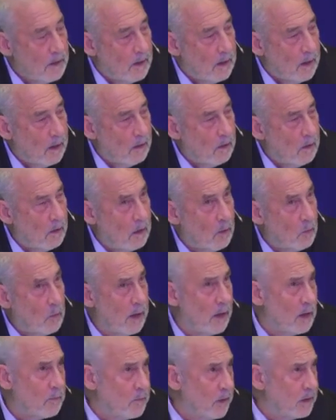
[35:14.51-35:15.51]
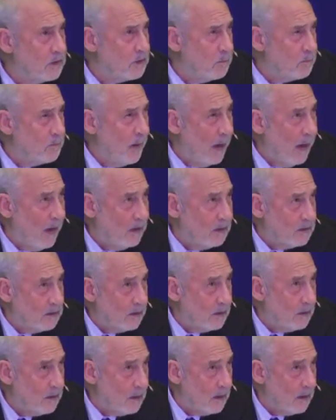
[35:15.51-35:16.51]
Uh, we had a big
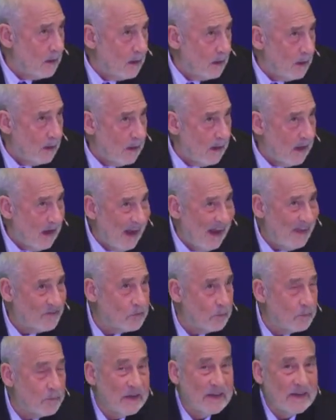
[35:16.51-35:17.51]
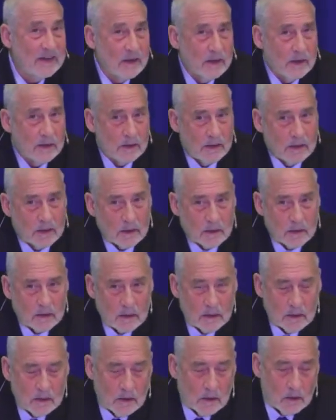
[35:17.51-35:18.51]
debate uh, at the
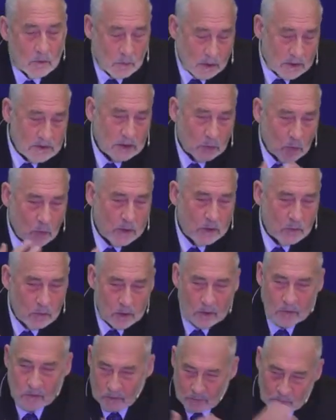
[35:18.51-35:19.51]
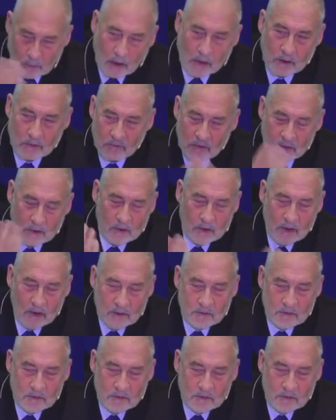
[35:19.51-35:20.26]
beginning, uh, when I say we, we part of the,